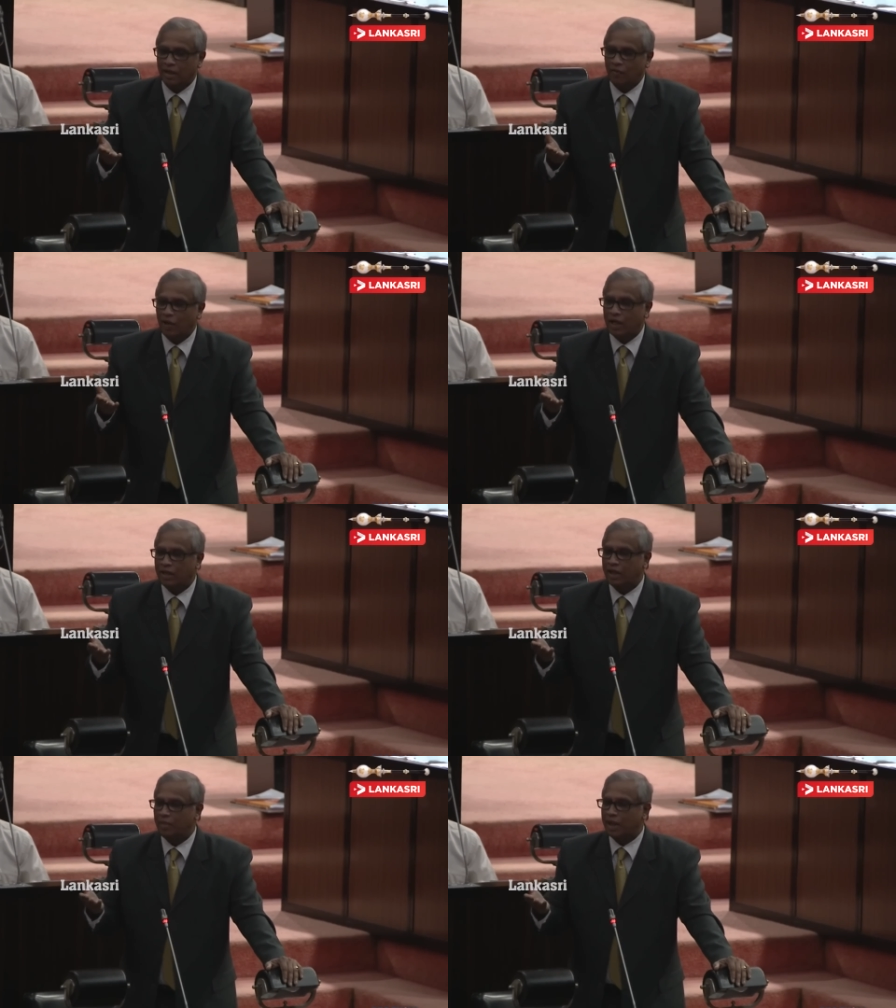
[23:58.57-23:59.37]
Now why are
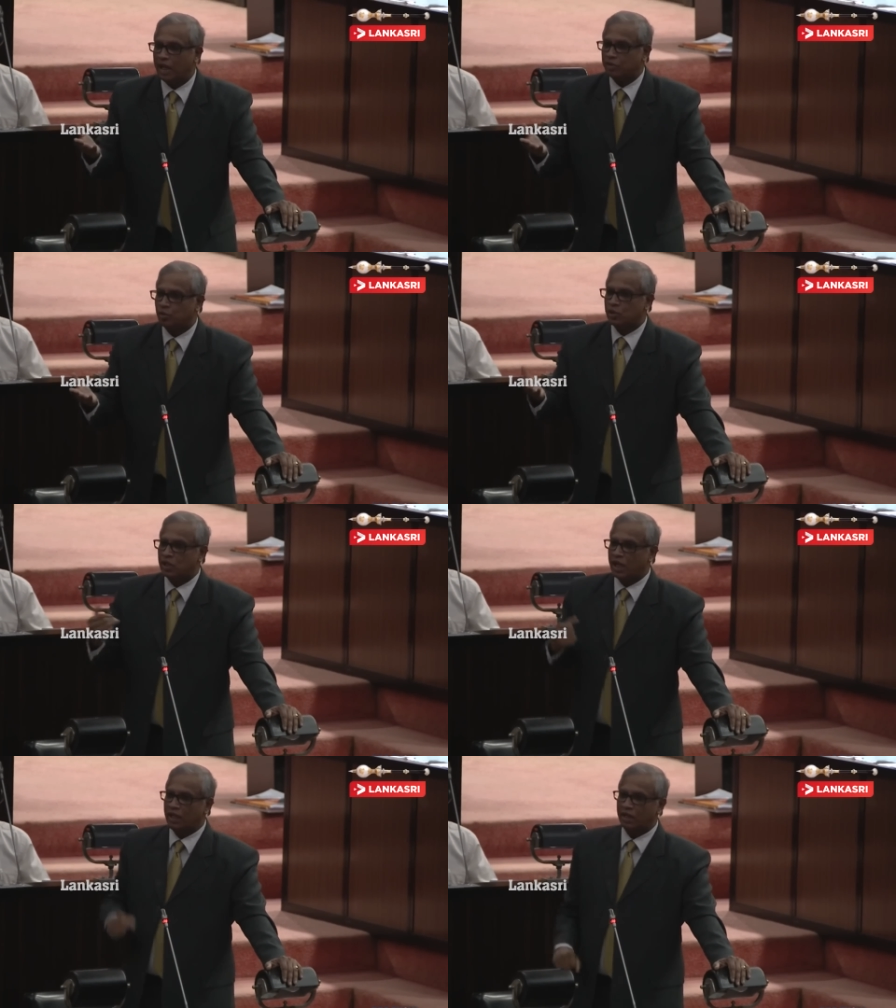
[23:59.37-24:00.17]
they being asked to
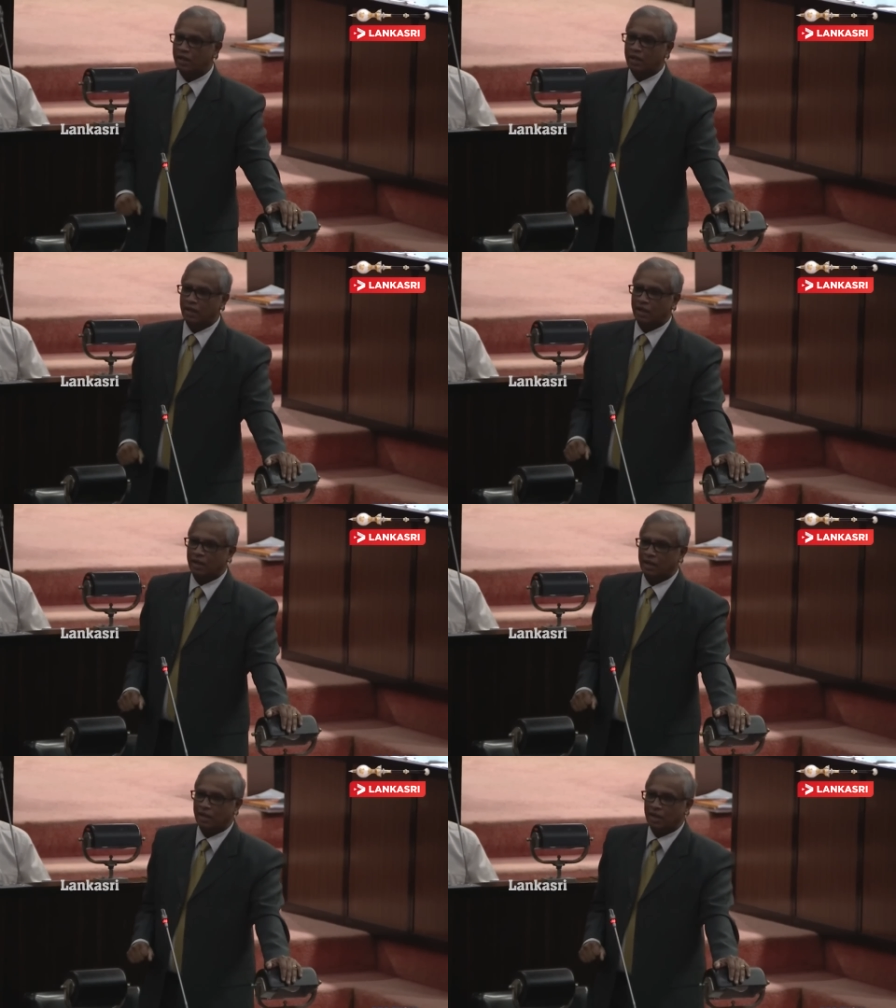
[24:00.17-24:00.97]
resign?
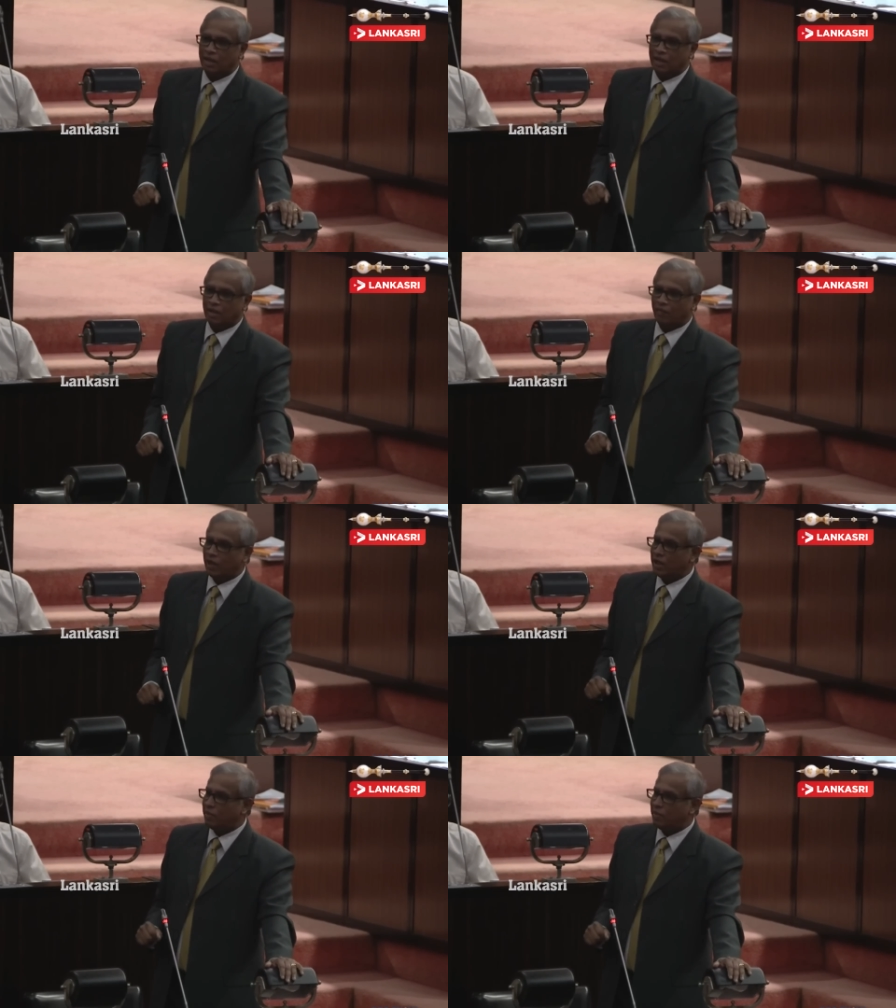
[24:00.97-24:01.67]
Why are